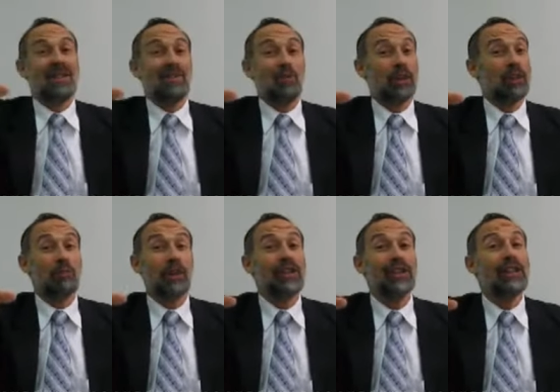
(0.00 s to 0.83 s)
what the
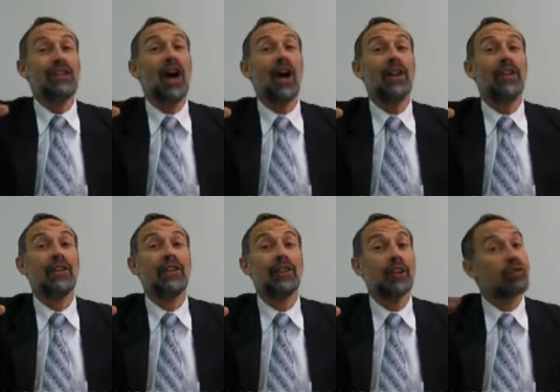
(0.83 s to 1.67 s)
brothers had done,
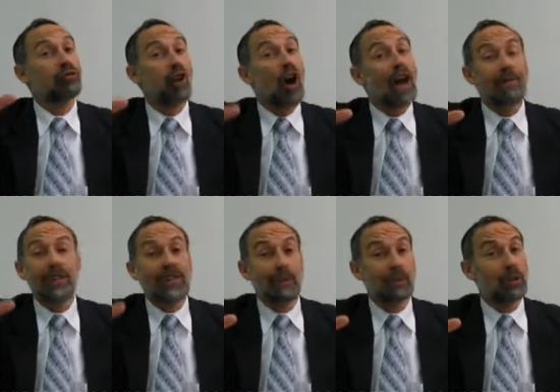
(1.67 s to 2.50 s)
the crime, the
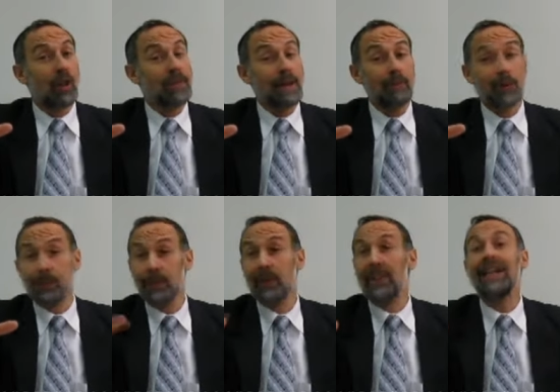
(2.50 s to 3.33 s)
terrible crime they had
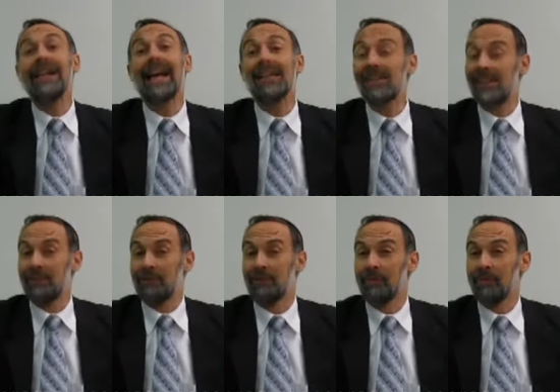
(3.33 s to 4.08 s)
perpetrated against him.